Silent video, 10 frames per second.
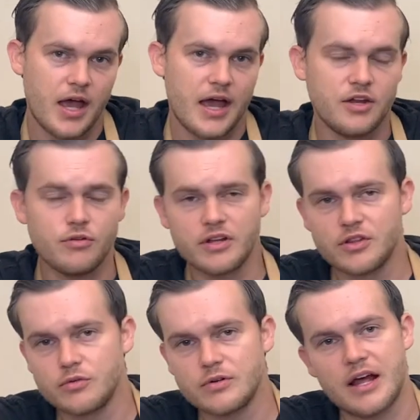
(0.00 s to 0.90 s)
And you
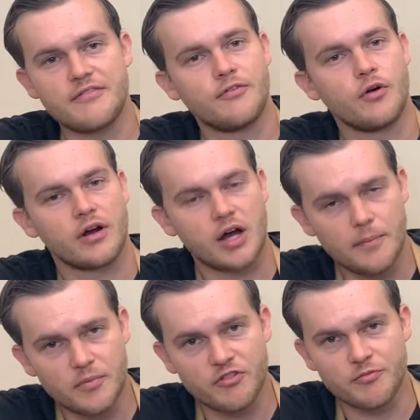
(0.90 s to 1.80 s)
can do that for a
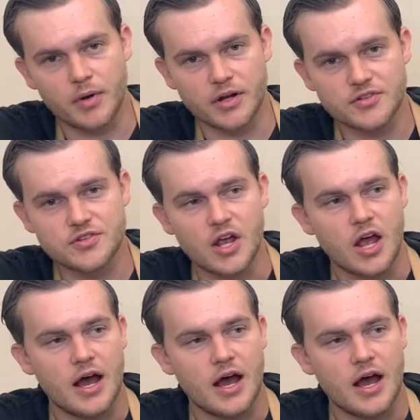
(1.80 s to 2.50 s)
couple of months.